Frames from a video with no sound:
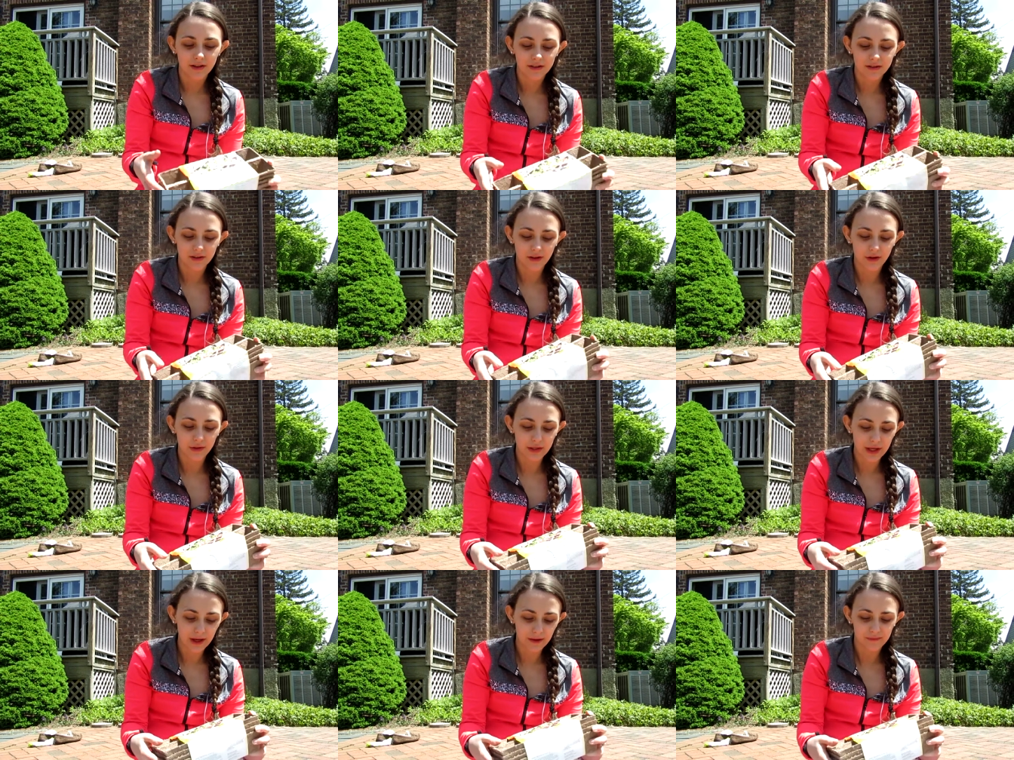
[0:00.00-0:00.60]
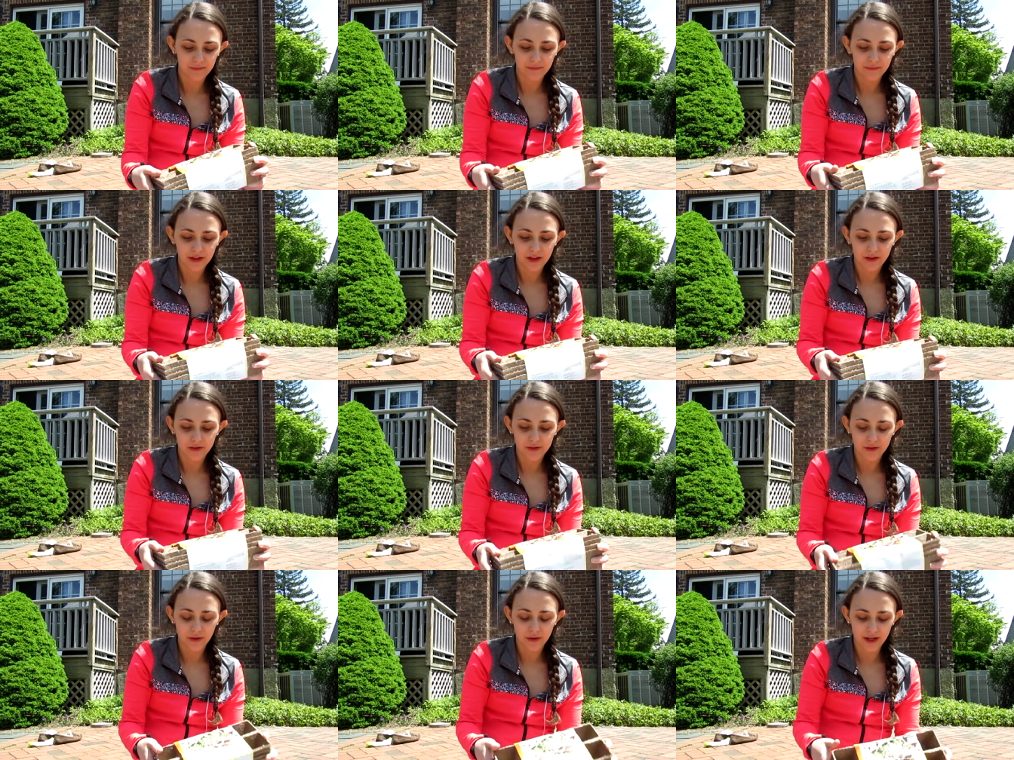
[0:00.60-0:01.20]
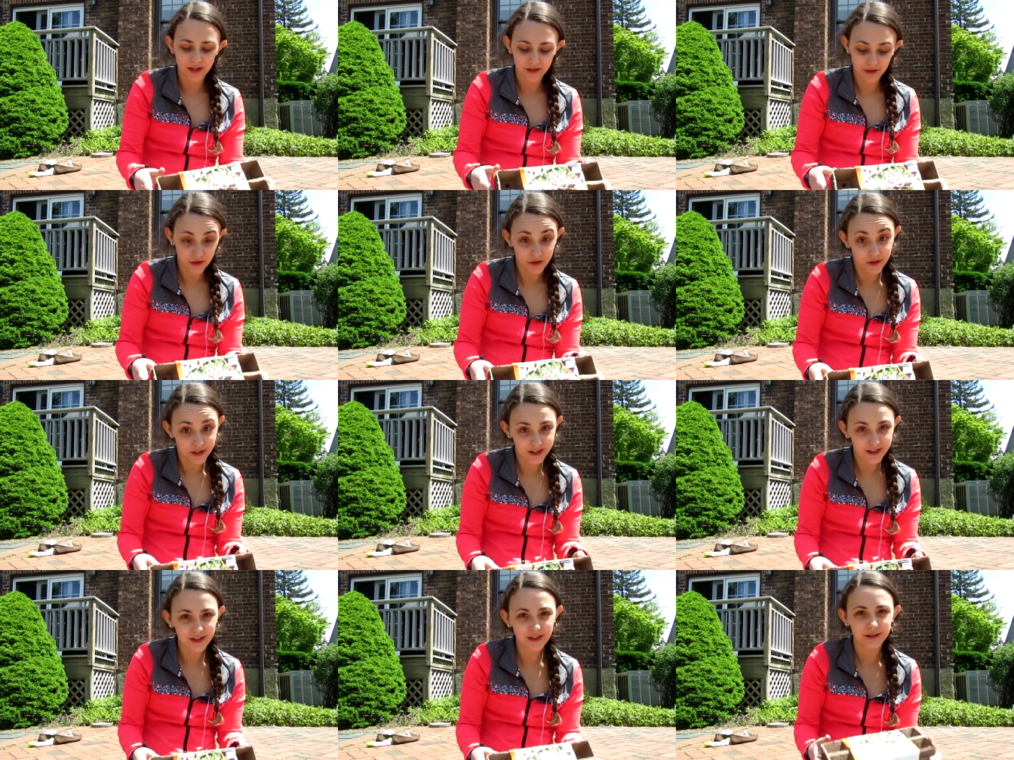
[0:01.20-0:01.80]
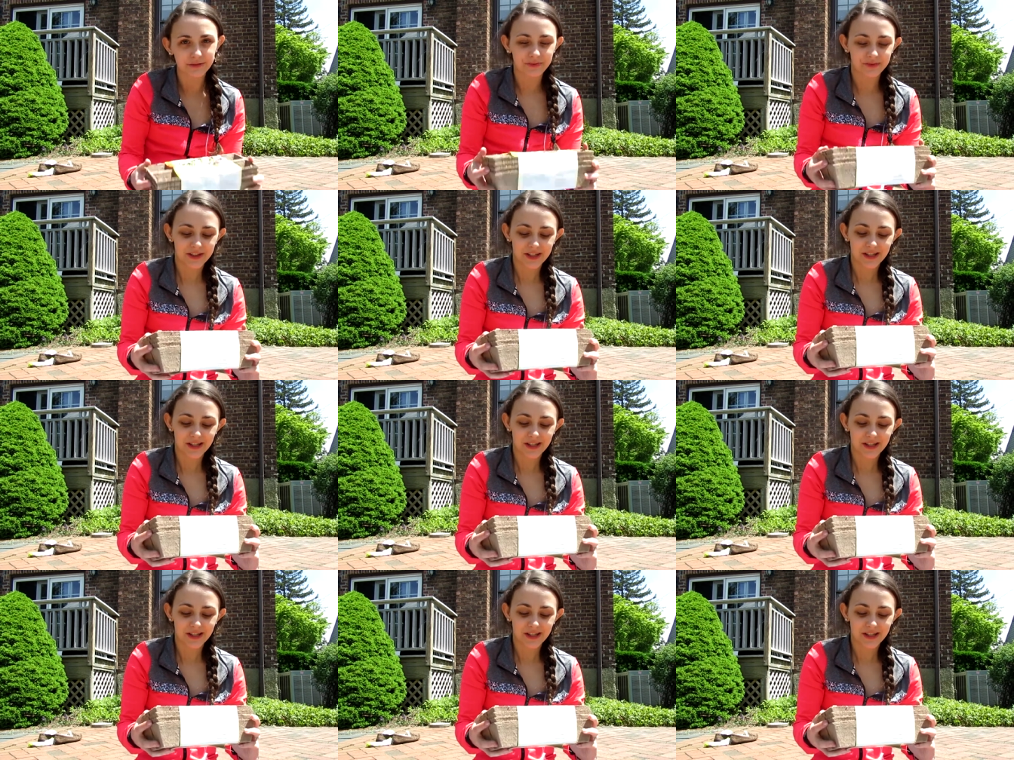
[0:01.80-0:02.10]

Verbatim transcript: So yeah, so that's 32.